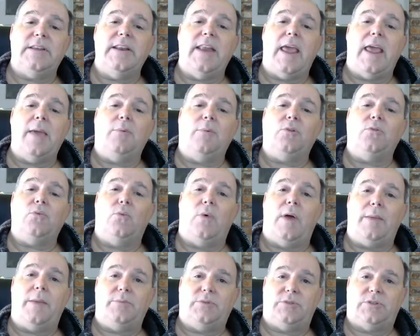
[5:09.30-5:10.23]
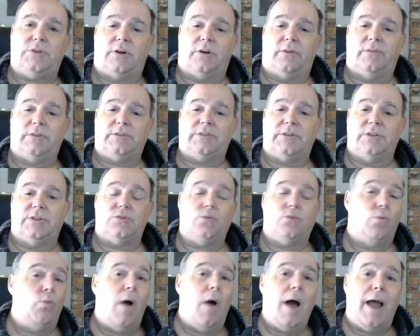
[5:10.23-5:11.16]
enabled web services.
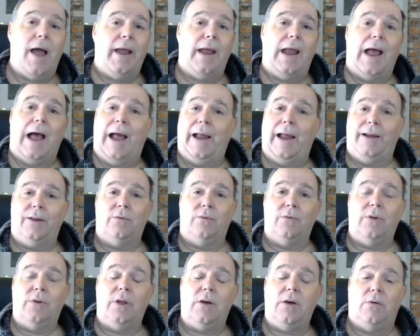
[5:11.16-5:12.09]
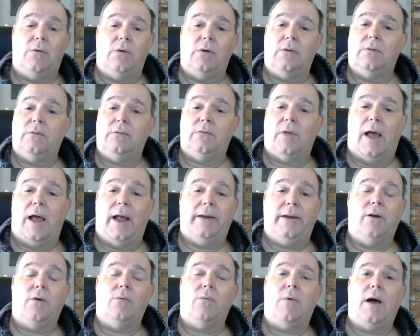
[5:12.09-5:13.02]
Why? I don't know. I
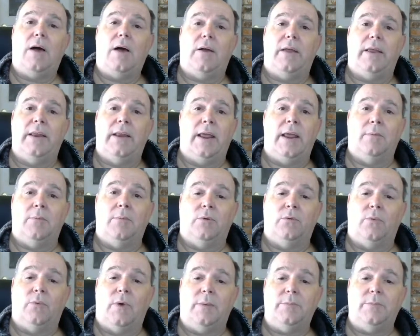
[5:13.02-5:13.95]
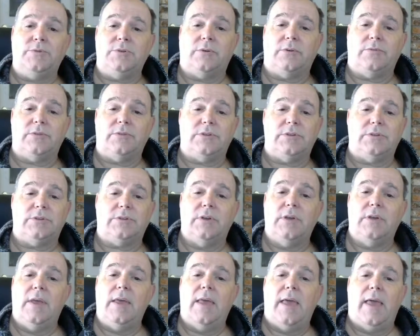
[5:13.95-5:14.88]
don't want enabled web services.
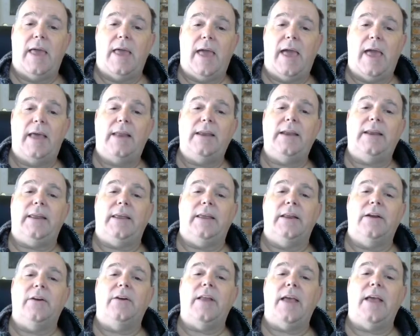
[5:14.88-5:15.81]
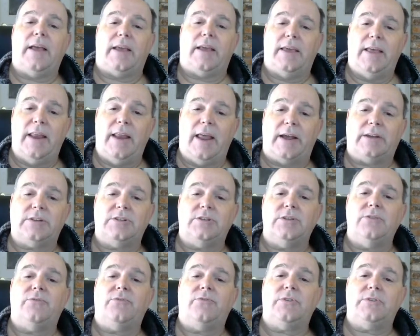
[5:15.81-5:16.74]
And an internet
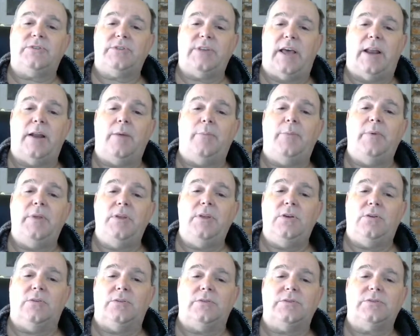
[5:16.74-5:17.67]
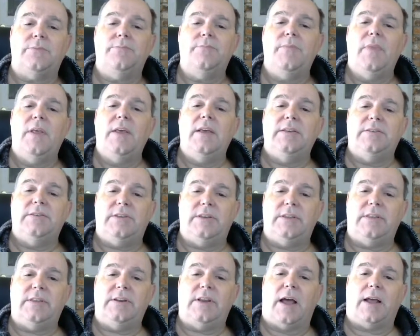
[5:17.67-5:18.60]
connection for setup and use. See
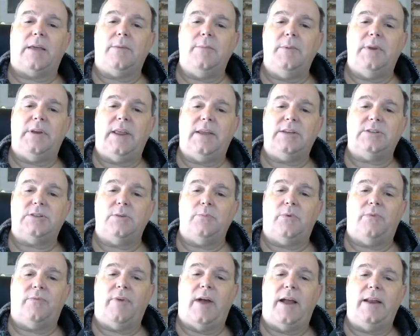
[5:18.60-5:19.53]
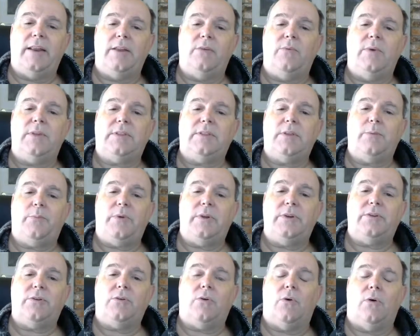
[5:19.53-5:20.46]
the documentation provided with the
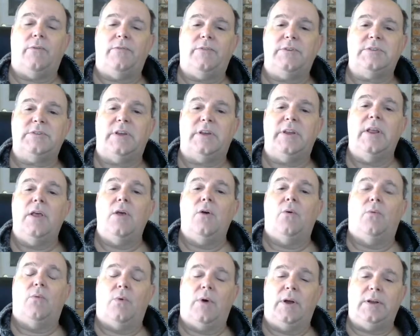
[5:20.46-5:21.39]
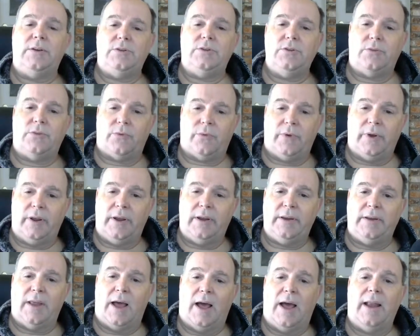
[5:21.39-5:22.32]
printer or visit
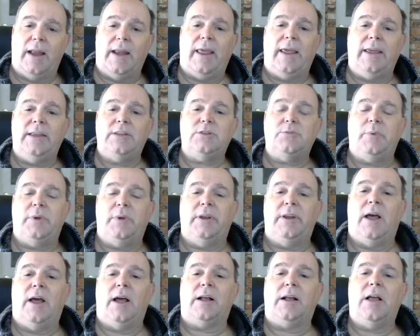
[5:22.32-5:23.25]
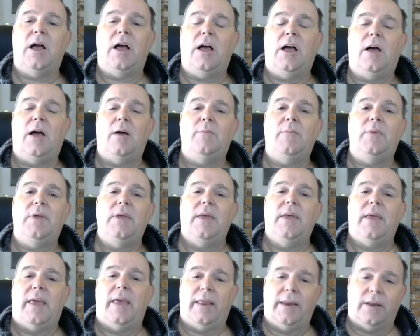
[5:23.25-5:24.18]
123.hp.com,
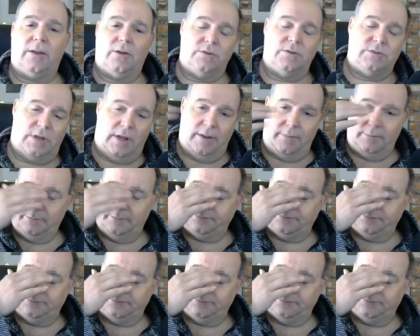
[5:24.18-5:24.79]
and it goes on.